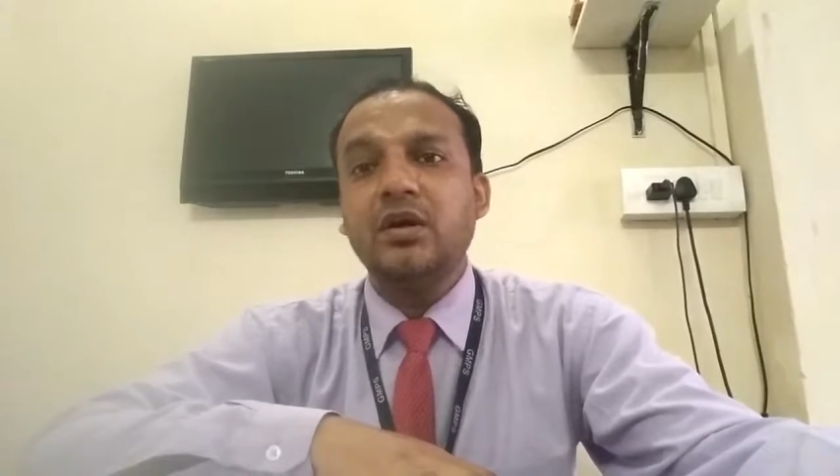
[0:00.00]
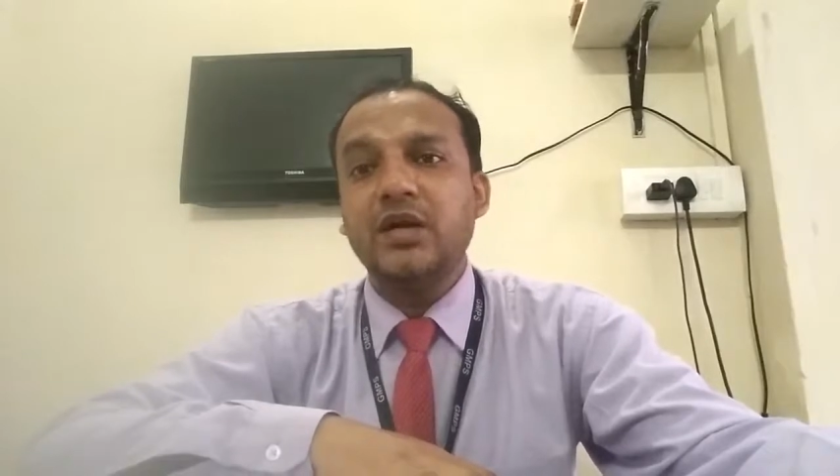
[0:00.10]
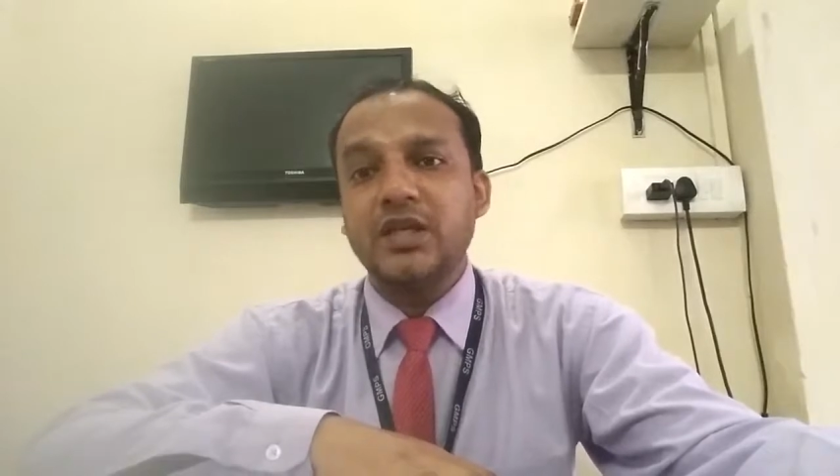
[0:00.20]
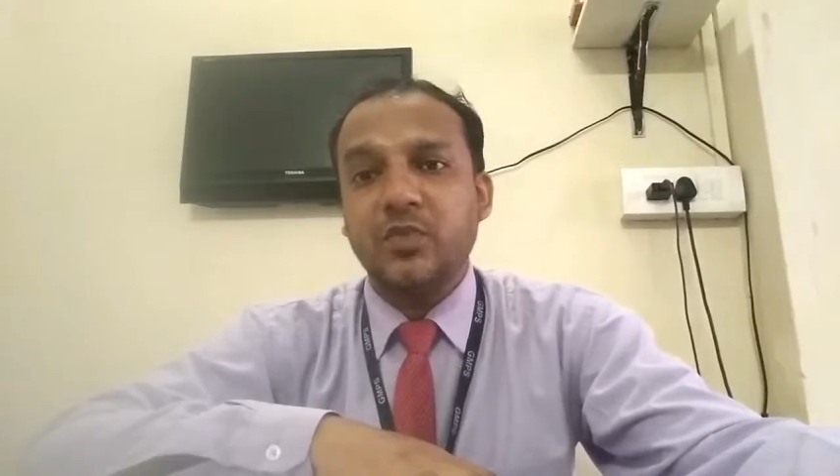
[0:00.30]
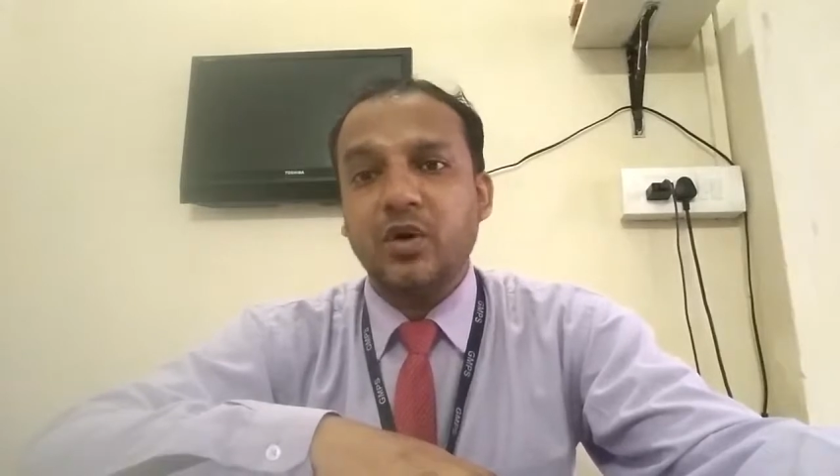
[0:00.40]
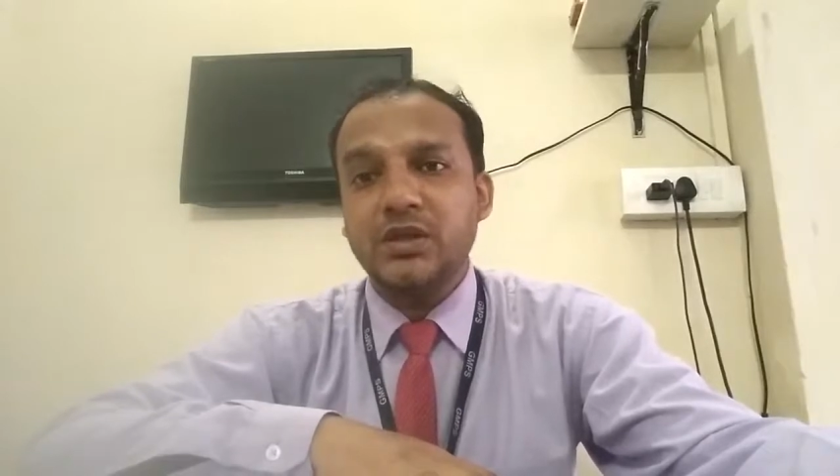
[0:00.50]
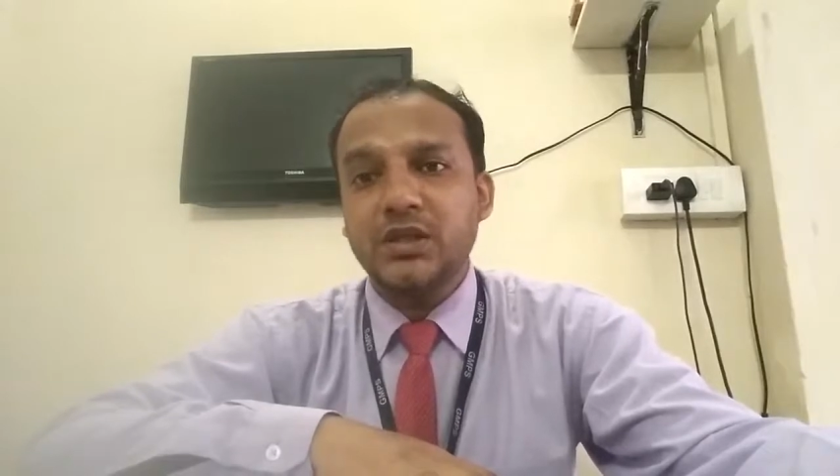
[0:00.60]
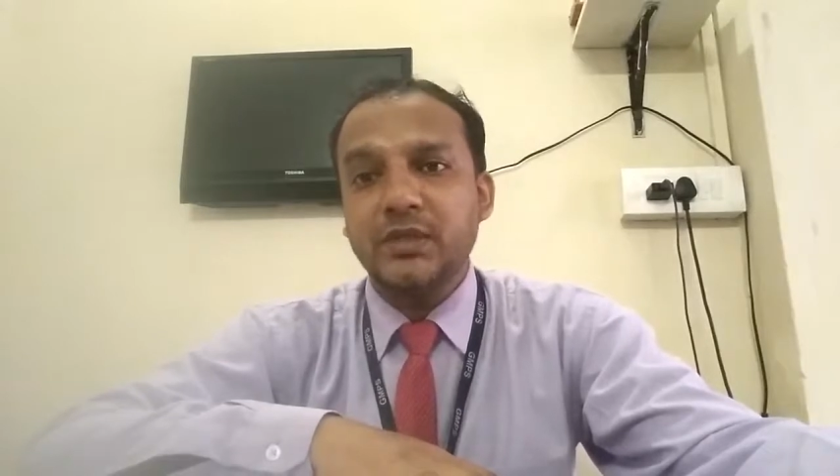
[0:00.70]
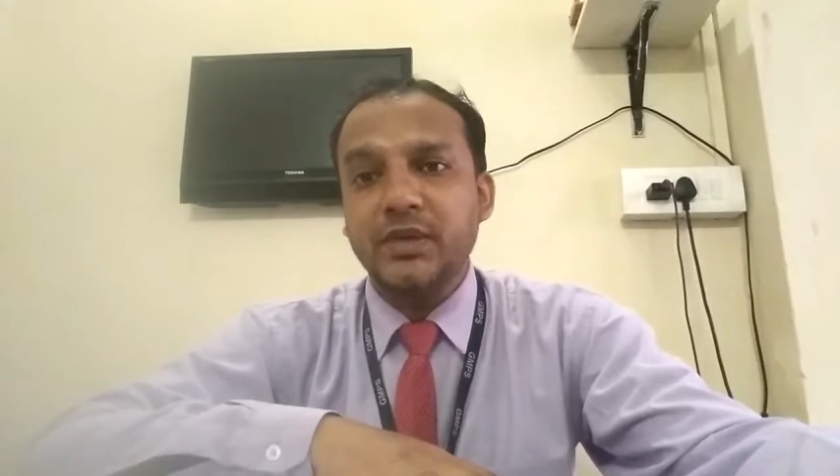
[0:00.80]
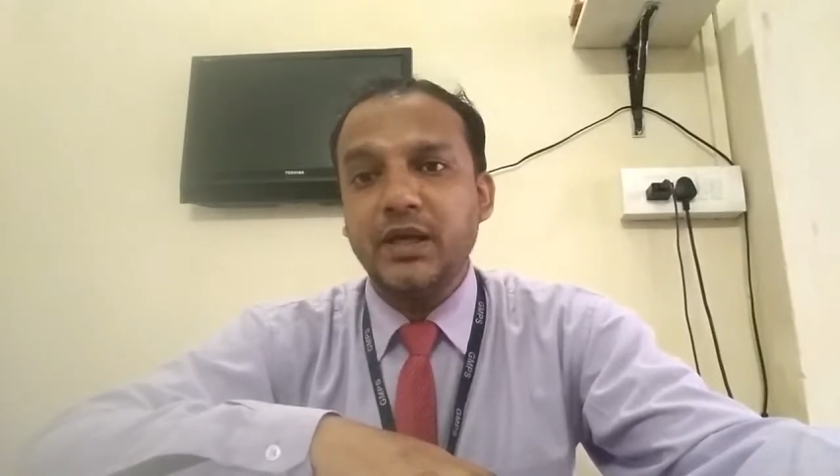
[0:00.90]

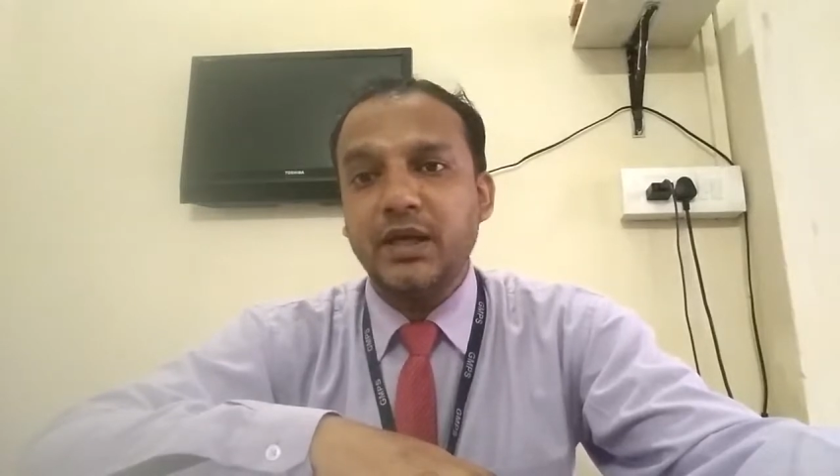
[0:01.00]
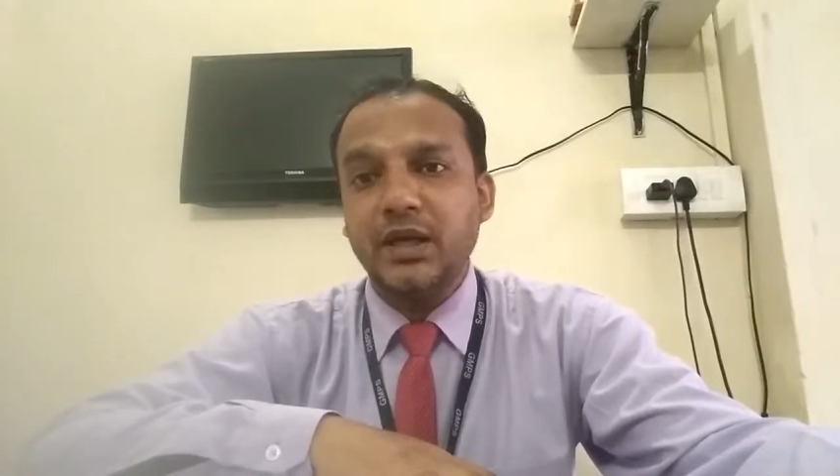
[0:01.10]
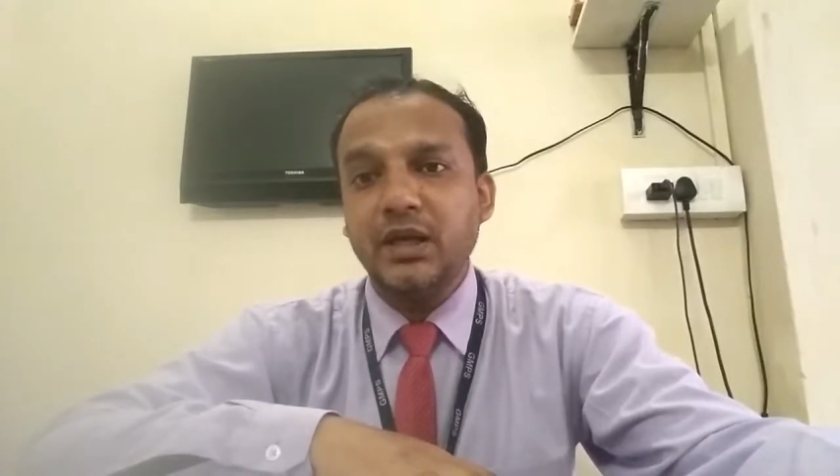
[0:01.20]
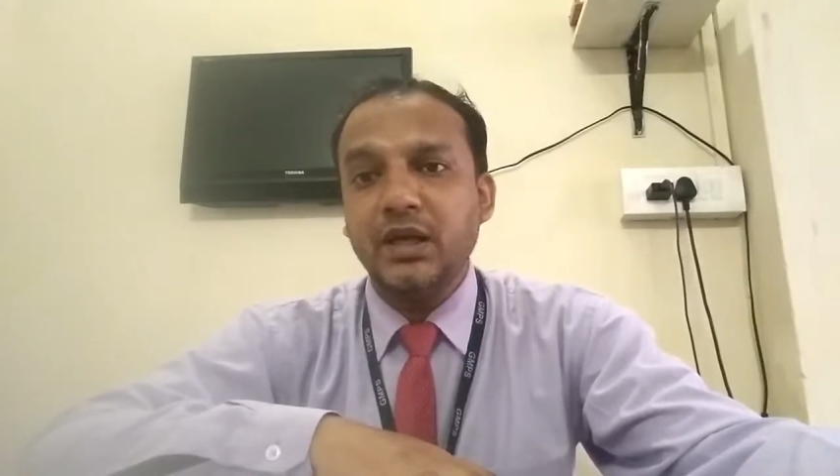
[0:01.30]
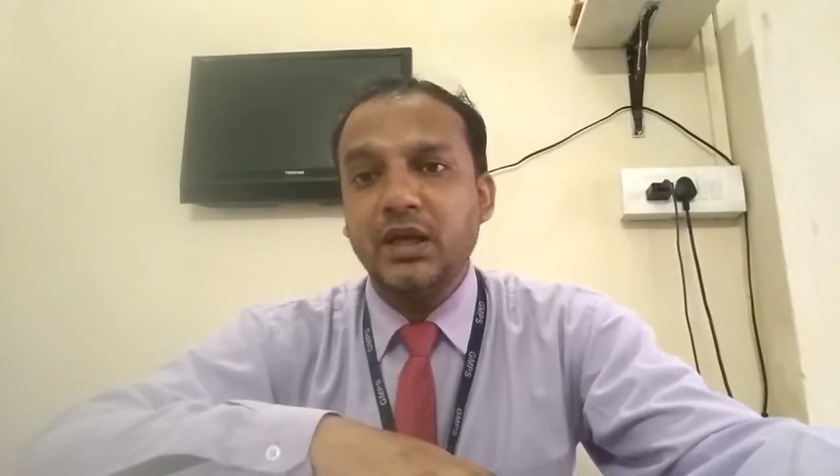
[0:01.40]
responsibility